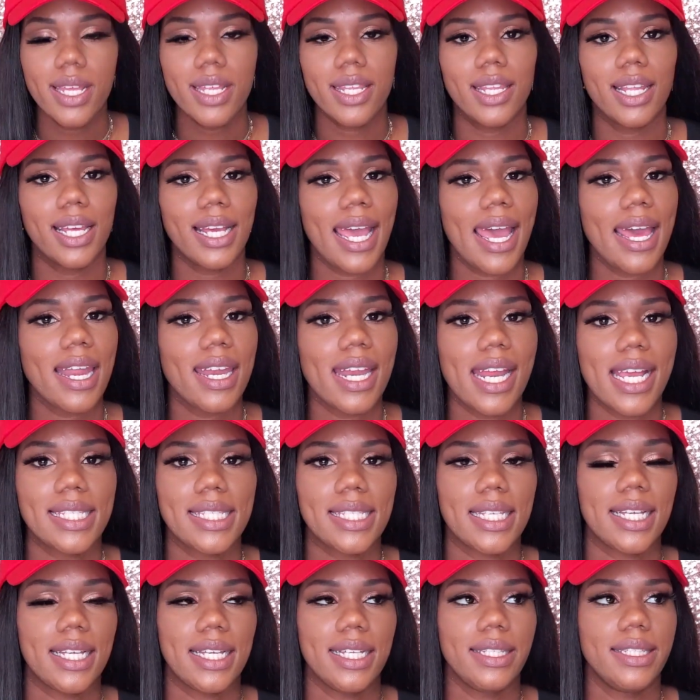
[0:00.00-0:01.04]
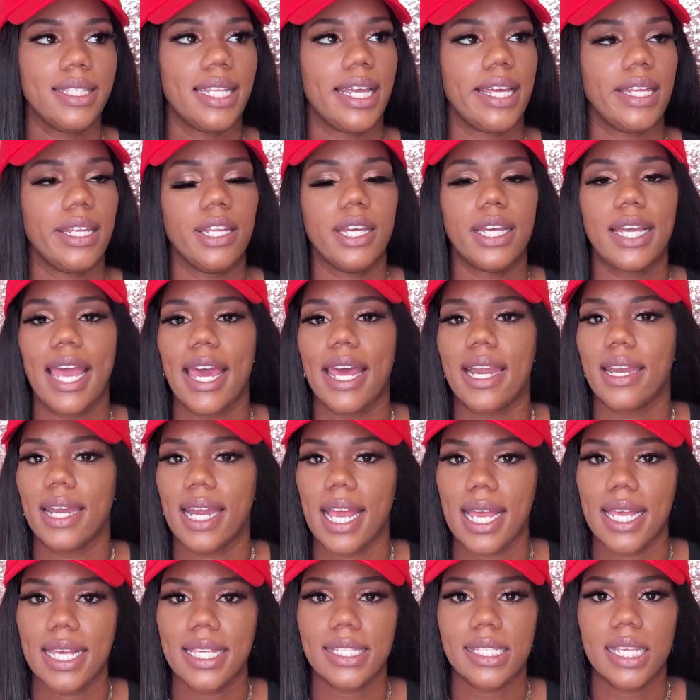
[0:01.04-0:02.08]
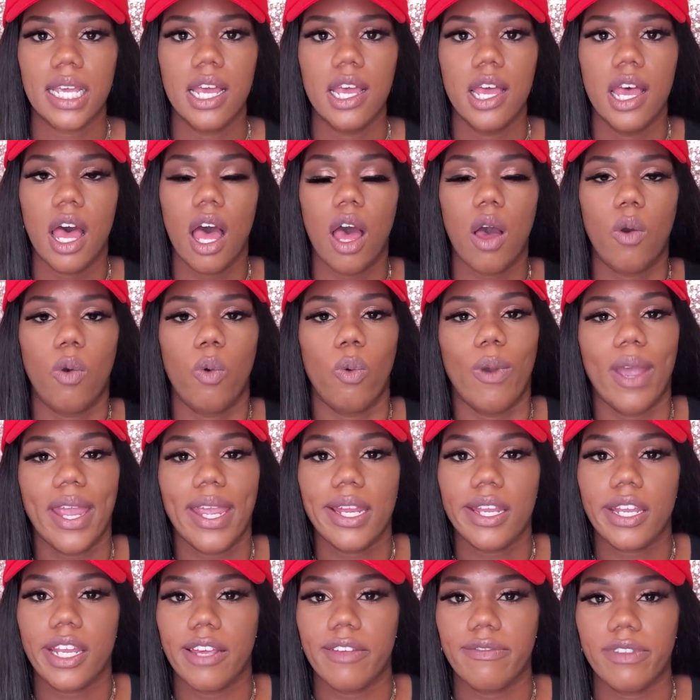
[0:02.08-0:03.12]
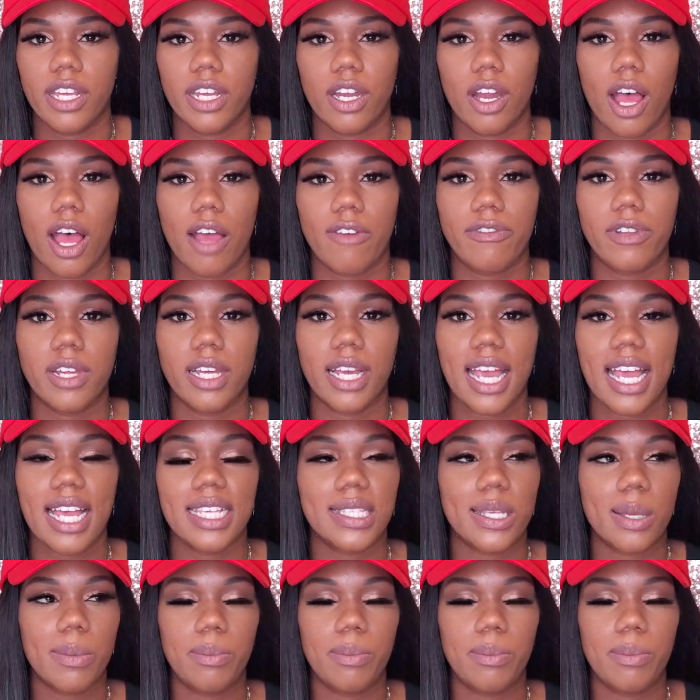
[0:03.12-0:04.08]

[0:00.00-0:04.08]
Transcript: Look at it as a good thing. Look at it as a weight lifted off. Look at it as a